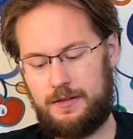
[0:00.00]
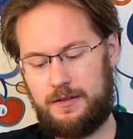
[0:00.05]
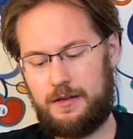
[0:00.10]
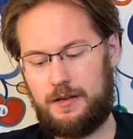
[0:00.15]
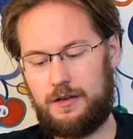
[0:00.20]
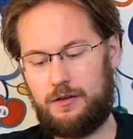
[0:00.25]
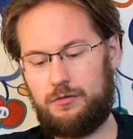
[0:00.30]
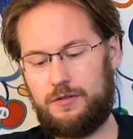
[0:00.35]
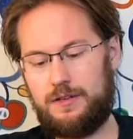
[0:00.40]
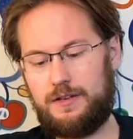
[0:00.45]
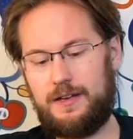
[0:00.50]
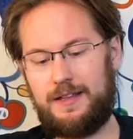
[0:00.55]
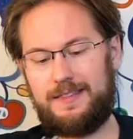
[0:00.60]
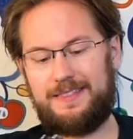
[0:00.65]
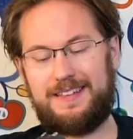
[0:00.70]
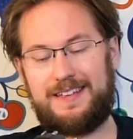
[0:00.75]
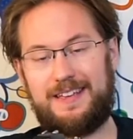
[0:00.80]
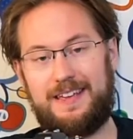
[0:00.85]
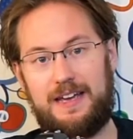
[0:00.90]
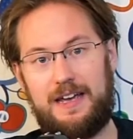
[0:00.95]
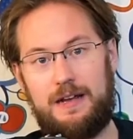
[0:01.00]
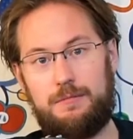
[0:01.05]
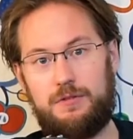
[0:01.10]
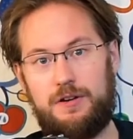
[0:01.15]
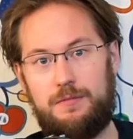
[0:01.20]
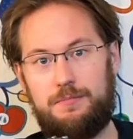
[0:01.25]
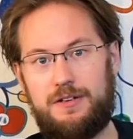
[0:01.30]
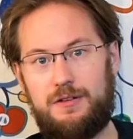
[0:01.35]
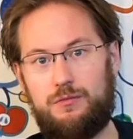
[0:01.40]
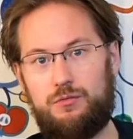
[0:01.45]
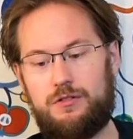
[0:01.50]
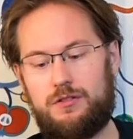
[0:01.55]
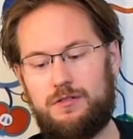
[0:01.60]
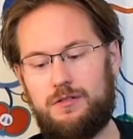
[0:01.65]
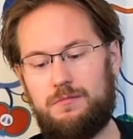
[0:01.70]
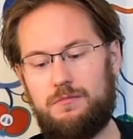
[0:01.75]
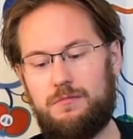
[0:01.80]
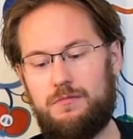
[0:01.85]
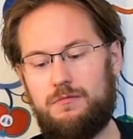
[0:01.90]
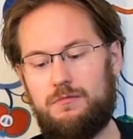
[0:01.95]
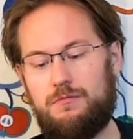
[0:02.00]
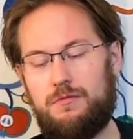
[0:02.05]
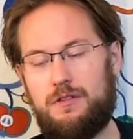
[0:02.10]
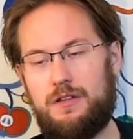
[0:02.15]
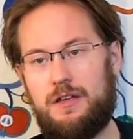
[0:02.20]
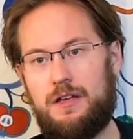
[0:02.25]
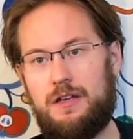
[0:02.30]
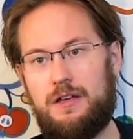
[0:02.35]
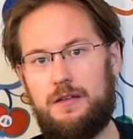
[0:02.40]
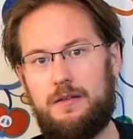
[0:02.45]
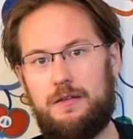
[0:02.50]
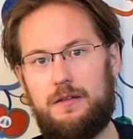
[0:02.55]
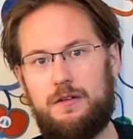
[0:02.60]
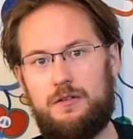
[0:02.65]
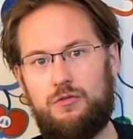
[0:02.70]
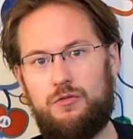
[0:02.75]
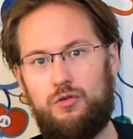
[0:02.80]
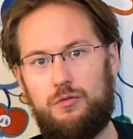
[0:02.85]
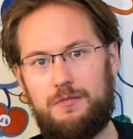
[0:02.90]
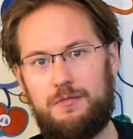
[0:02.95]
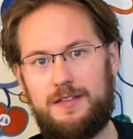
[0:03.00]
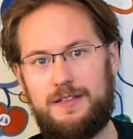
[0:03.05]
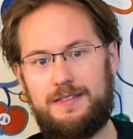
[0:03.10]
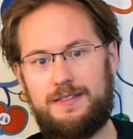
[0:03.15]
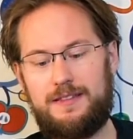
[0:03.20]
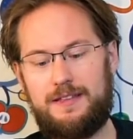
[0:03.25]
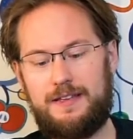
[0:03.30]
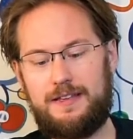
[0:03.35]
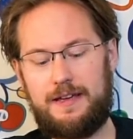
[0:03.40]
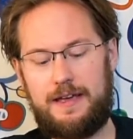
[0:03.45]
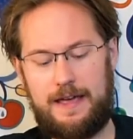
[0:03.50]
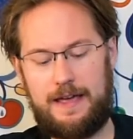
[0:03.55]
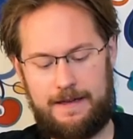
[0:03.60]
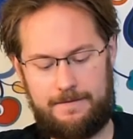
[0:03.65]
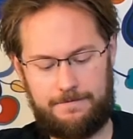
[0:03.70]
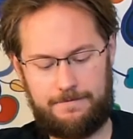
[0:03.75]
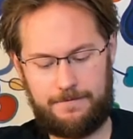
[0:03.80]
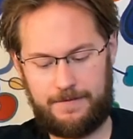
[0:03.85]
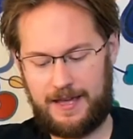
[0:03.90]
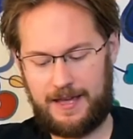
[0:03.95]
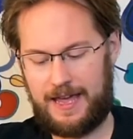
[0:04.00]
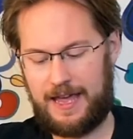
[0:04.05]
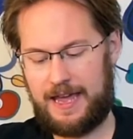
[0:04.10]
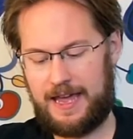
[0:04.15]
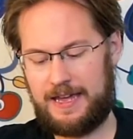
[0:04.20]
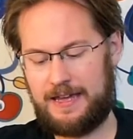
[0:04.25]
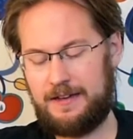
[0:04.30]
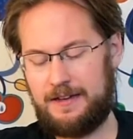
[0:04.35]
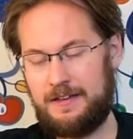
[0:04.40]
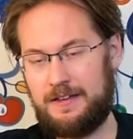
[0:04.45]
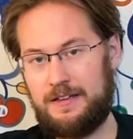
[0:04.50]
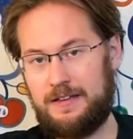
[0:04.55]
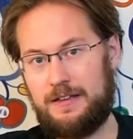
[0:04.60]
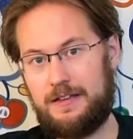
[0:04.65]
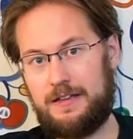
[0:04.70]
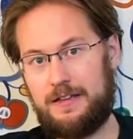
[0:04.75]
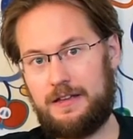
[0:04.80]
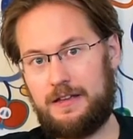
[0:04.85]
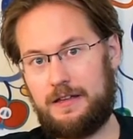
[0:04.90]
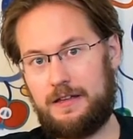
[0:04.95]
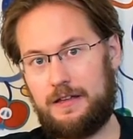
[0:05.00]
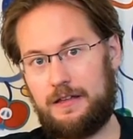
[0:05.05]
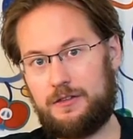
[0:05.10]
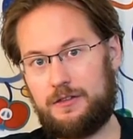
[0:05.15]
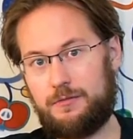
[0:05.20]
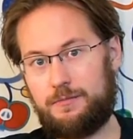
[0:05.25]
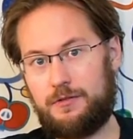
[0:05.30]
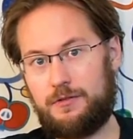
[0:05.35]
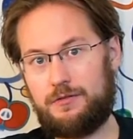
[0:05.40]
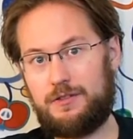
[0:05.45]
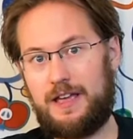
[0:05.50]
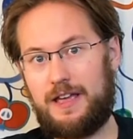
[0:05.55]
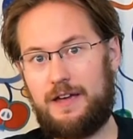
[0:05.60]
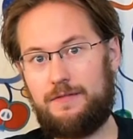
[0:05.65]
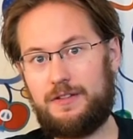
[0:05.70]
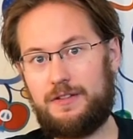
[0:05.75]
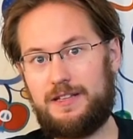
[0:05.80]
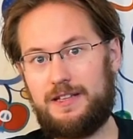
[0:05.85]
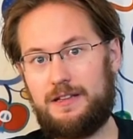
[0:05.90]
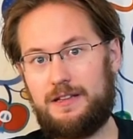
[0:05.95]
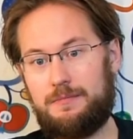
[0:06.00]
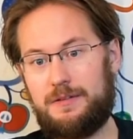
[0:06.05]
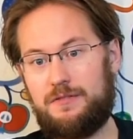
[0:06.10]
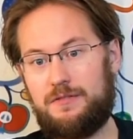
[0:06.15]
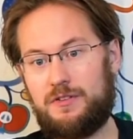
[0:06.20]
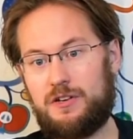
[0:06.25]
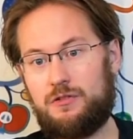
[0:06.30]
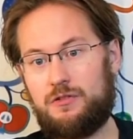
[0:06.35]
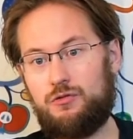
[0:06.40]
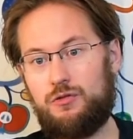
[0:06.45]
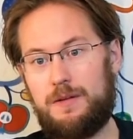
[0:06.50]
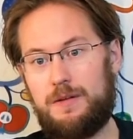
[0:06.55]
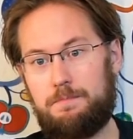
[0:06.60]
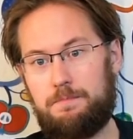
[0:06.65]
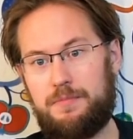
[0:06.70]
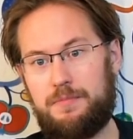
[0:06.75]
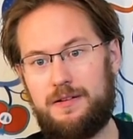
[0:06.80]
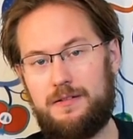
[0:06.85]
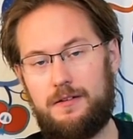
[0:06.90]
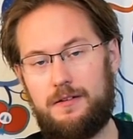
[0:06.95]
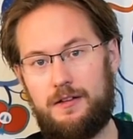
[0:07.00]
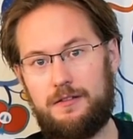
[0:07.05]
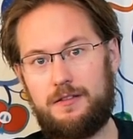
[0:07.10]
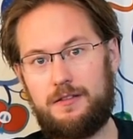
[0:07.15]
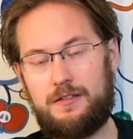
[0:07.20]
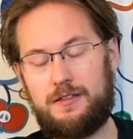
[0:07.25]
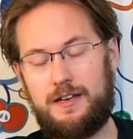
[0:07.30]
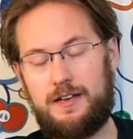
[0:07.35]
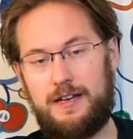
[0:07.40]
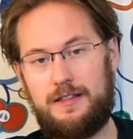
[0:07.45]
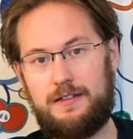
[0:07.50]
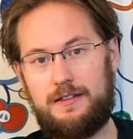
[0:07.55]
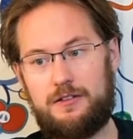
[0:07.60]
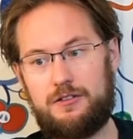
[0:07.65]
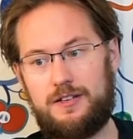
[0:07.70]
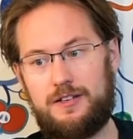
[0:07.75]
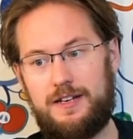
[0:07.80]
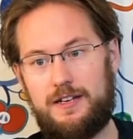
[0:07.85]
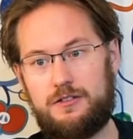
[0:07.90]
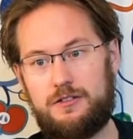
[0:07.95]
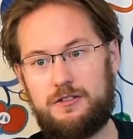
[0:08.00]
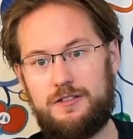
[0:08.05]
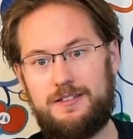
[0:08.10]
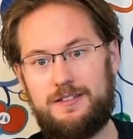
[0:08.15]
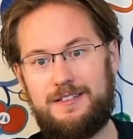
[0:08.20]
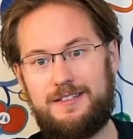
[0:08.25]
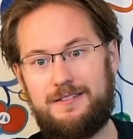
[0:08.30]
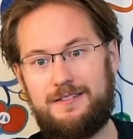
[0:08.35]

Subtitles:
I only got the camera, but it was normally the FA is supposed to have a little bit of a grip on the side that you can actually